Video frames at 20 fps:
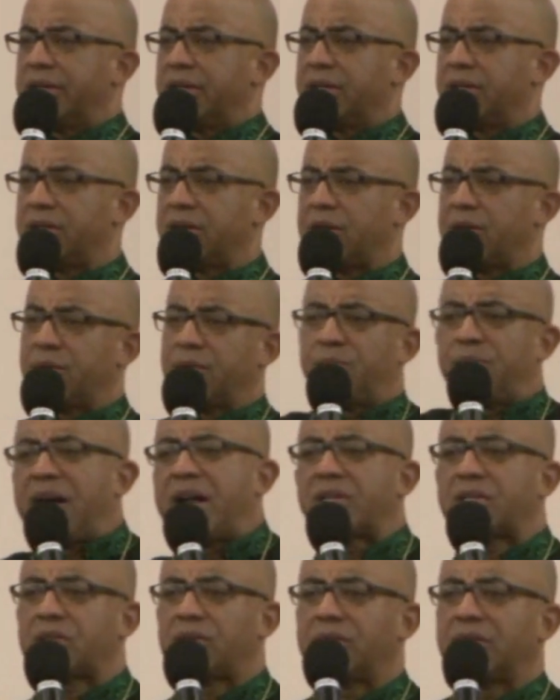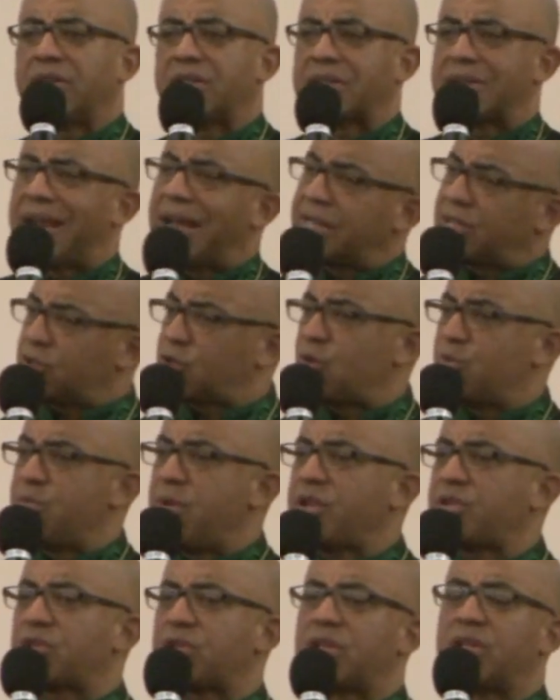the apostle is not so
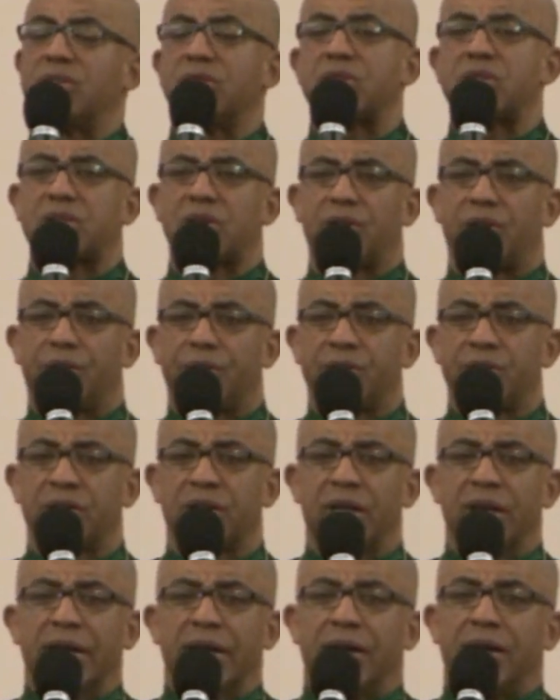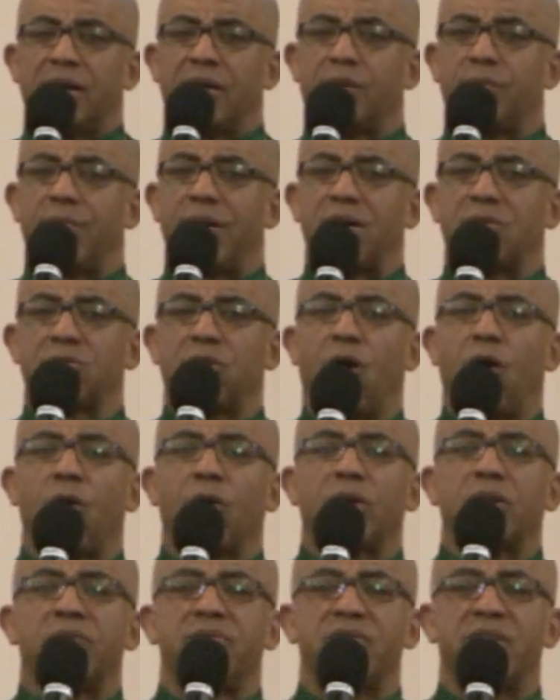much concerned about
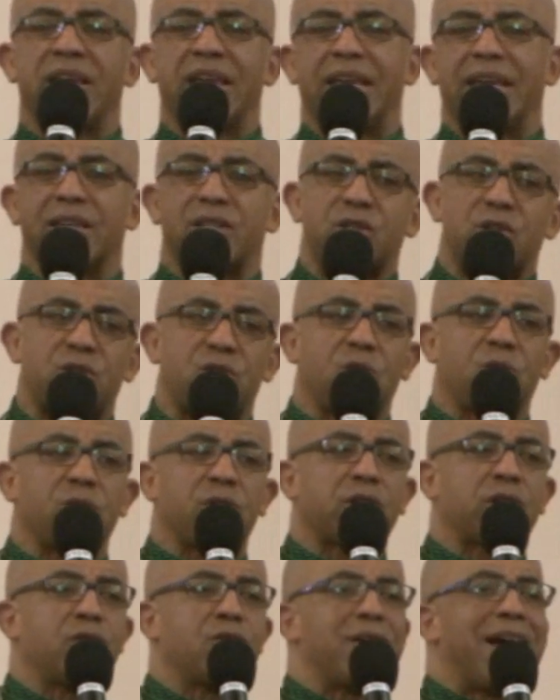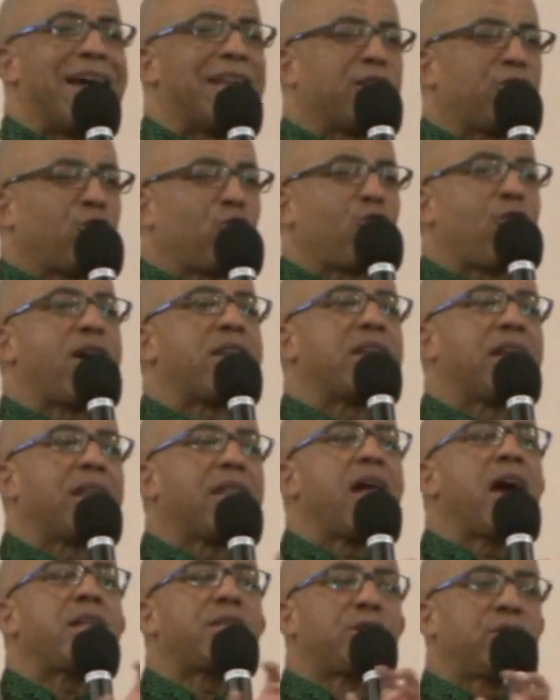all of the historical and
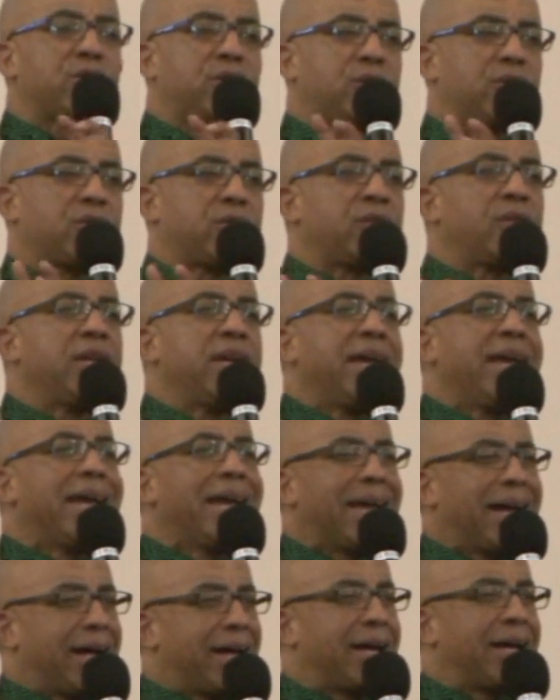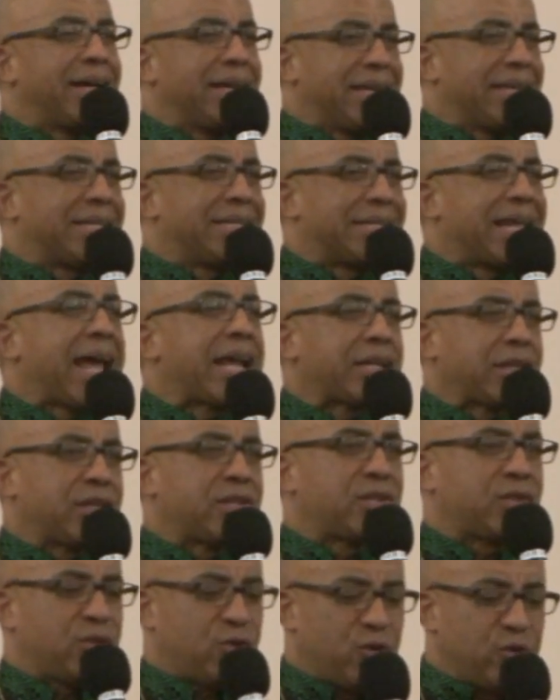chronological uh,
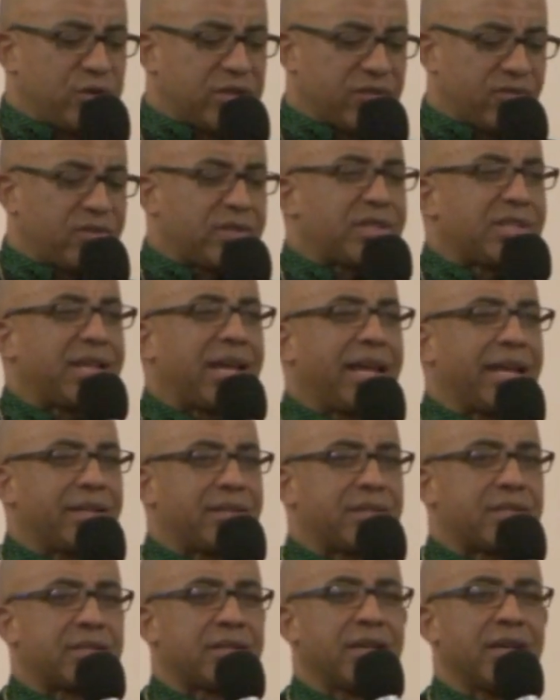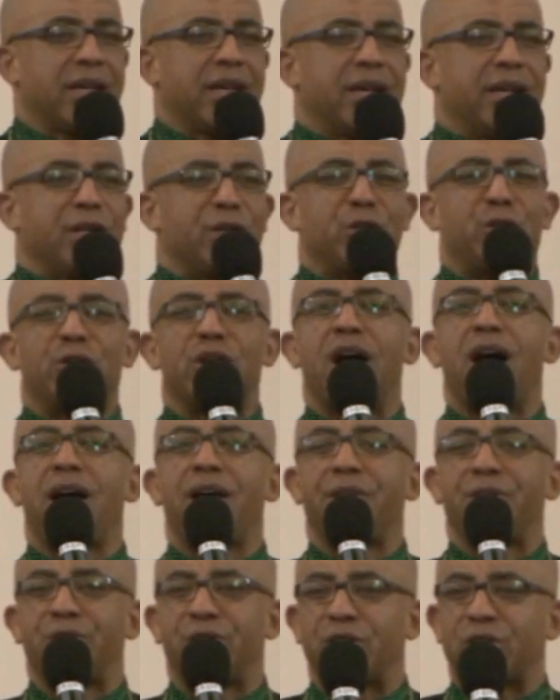exactitudes of the text.
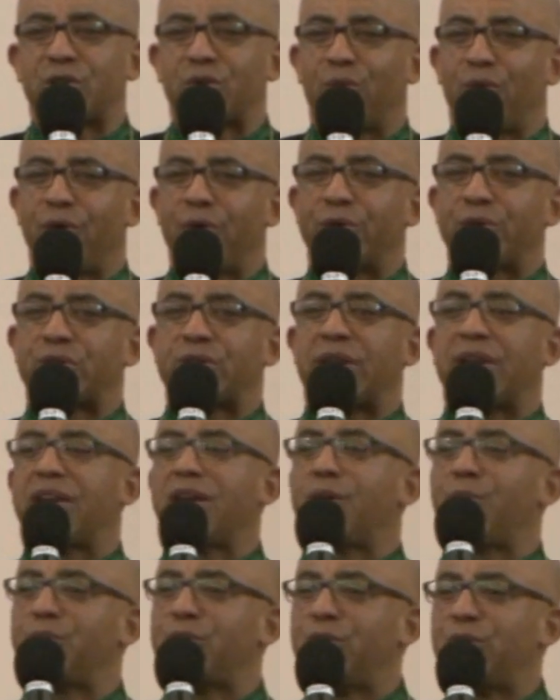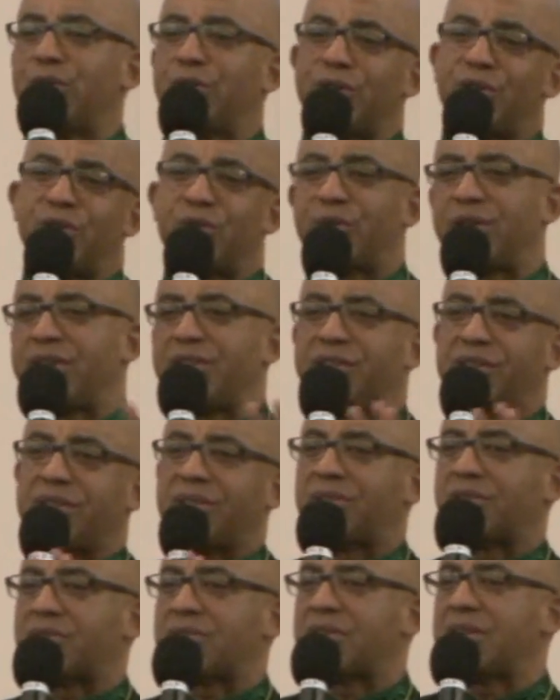John just wants to help you to know that
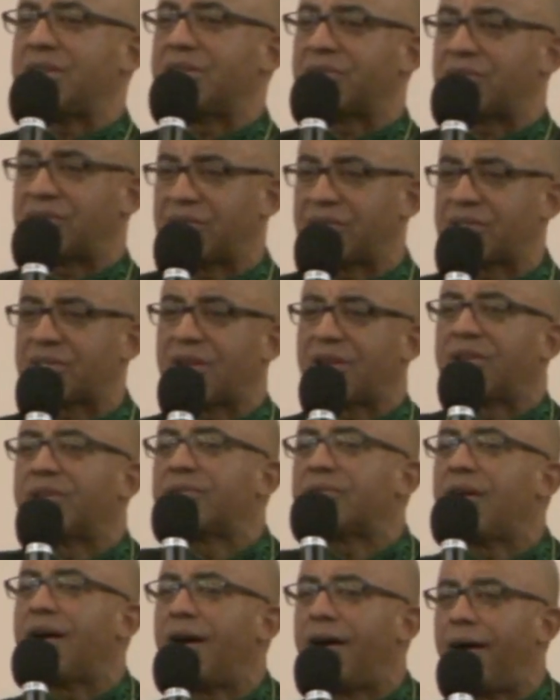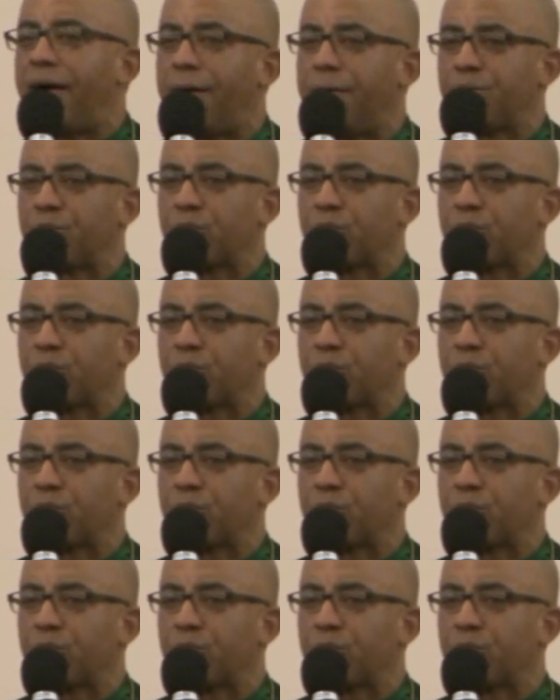Jesus is the Son of God.